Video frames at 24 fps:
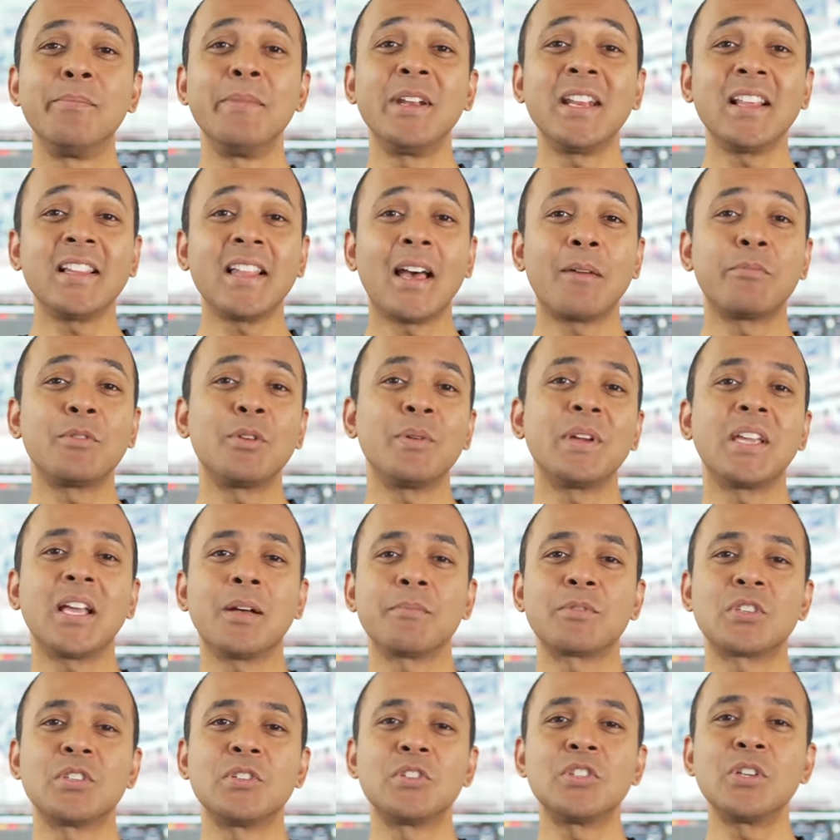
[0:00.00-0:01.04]
Minilab 3
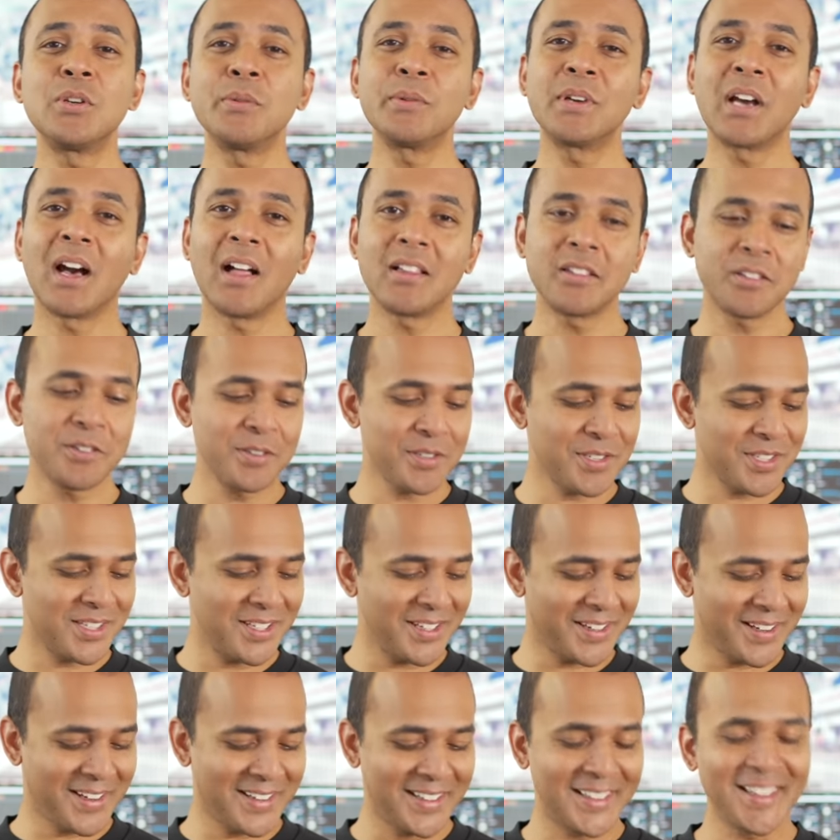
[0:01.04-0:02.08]
comes in 2 colors, the
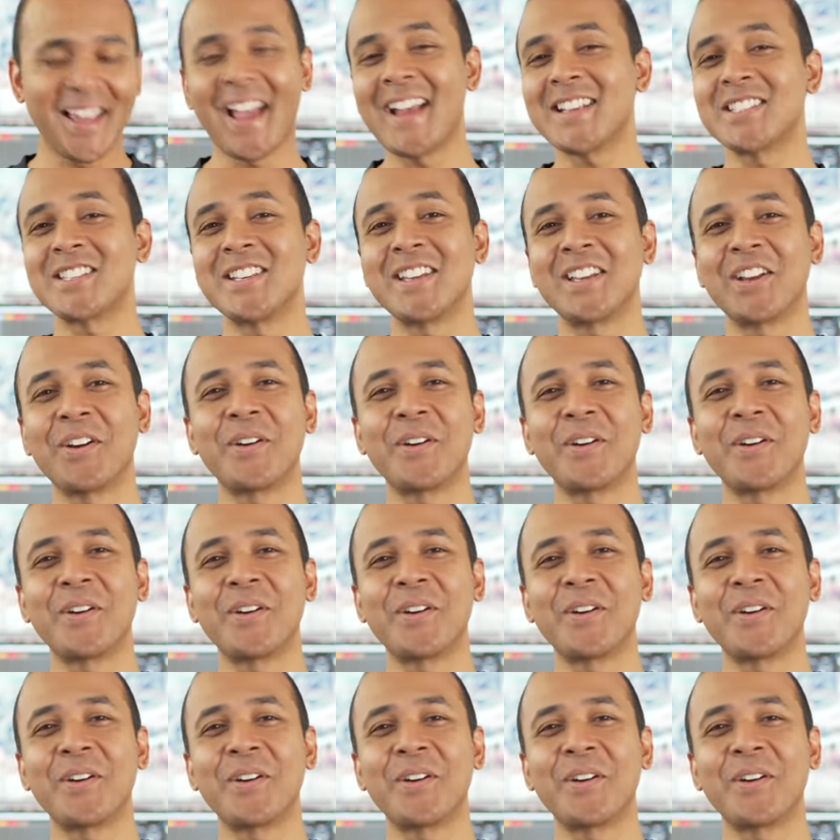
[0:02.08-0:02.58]
classic